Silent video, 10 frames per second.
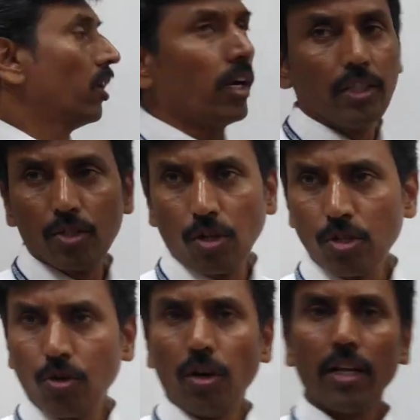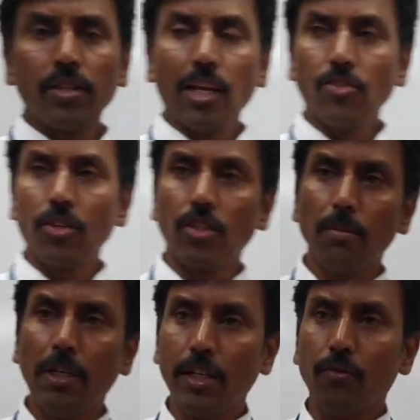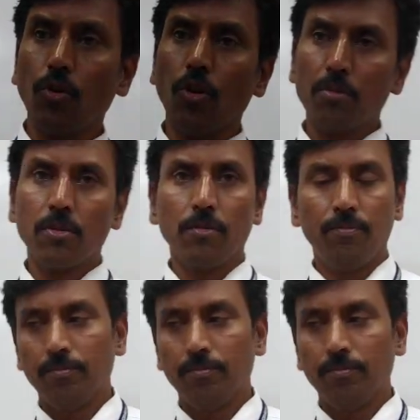And it's also called as elastic stability of columns.